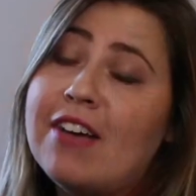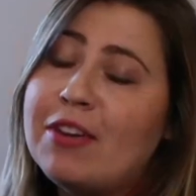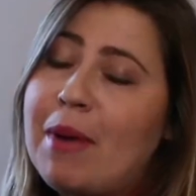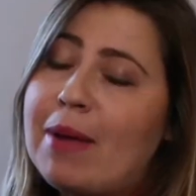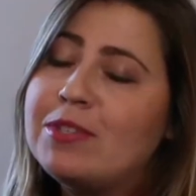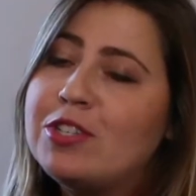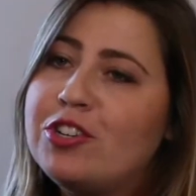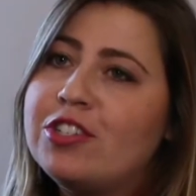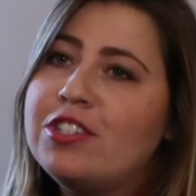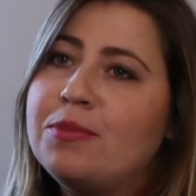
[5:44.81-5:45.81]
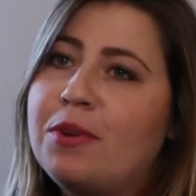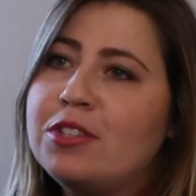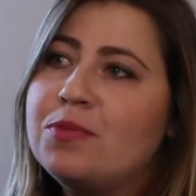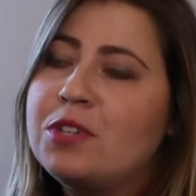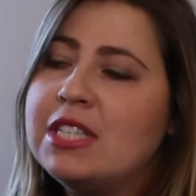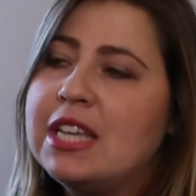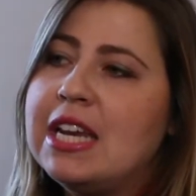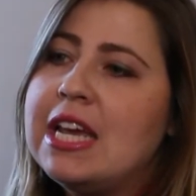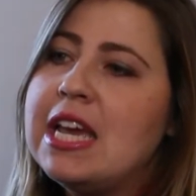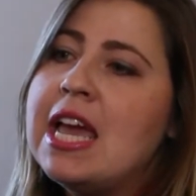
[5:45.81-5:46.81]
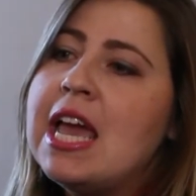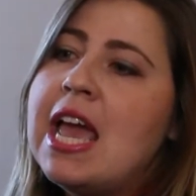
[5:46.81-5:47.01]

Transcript: Slavic Baptist Church in Baltimore City.